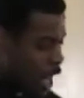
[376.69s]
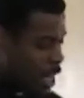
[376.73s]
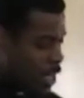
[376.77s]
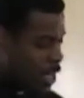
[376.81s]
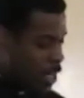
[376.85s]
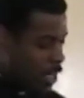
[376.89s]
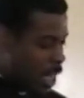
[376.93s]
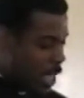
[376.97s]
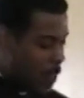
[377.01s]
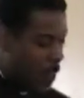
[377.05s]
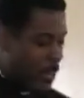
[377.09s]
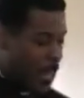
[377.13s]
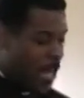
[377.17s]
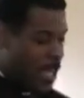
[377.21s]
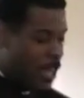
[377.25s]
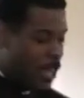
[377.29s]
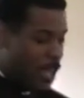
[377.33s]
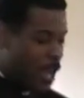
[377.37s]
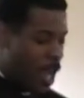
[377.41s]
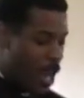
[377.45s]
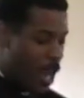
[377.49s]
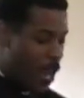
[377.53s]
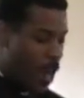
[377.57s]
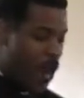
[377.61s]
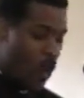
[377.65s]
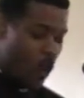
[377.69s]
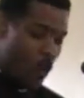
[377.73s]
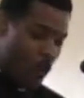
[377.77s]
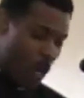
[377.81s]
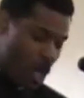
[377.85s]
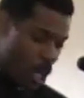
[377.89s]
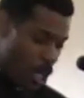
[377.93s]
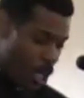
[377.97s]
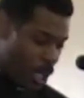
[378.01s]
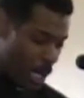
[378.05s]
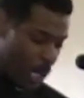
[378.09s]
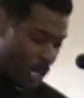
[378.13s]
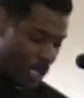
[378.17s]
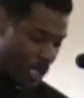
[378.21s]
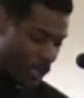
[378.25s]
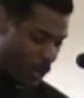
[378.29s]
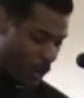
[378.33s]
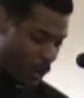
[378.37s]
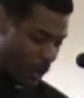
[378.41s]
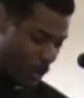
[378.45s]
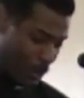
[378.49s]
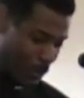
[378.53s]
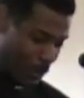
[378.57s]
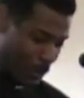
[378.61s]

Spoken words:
can't sleep and eat there when you need to?